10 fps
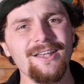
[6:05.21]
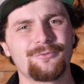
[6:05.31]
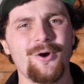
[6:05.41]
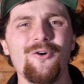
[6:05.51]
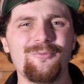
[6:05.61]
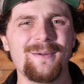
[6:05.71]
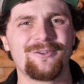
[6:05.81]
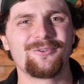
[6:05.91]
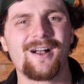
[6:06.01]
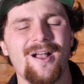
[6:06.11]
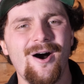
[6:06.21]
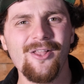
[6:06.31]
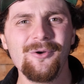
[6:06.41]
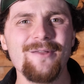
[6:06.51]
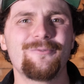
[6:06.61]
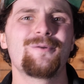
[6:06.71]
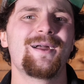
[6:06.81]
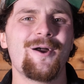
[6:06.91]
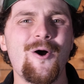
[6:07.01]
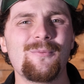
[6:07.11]
drove my truck all the way from
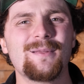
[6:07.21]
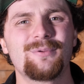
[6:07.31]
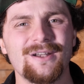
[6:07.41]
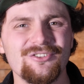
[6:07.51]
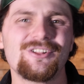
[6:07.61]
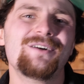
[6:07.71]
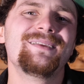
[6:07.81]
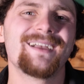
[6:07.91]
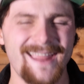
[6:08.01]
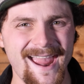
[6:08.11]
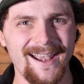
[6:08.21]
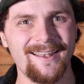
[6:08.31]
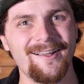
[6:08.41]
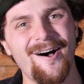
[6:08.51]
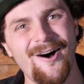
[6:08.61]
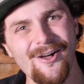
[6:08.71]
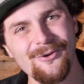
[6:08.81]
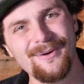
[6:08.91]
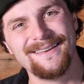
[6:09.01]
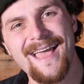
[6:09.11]
my home in British Columbia, Canada, all
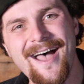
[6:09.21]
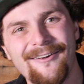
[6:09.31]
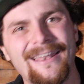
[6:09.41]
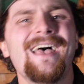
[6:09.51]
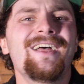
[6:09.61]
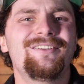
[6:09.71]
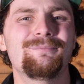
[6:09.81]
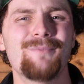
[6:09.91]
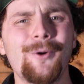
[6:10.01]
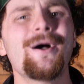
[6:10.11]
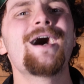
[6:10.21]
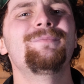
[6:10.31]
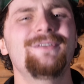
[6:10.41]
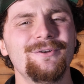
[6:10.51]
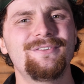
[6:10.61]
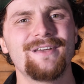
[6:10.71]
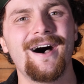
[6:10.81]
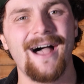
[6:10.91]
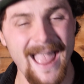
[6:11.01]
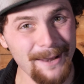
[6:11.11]
the way down to Moab,
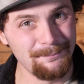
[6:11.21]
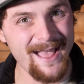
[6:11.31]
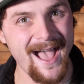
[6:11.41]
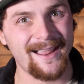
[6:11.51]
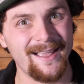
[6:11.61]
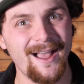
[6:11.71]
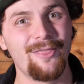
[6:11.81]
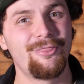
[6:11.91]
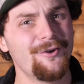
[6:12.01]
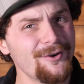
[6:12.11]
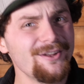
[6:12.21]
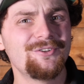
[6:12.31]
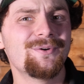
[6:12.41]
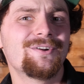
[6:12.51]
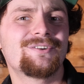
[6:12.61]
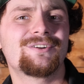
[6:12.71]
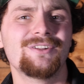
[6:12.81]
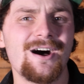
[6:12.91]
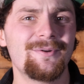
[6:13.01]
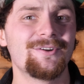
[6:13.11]
Utah, and back, a 3,200
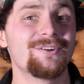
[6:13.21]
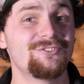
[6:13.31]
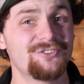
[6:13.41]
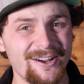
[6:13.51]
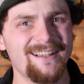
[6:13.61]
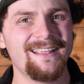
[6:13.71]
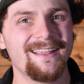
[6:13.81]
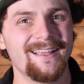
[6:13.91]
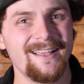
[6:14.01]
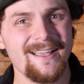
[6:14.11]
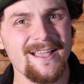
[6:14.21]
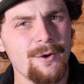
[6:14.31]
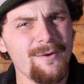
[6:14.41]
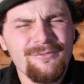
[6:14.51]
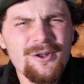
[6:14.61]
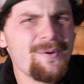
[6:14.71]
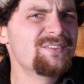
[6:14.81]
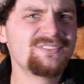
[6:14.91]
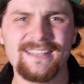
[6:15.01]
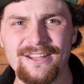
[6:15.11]
kilometer journey with no
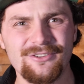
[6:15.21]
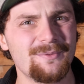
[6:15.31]
hesitation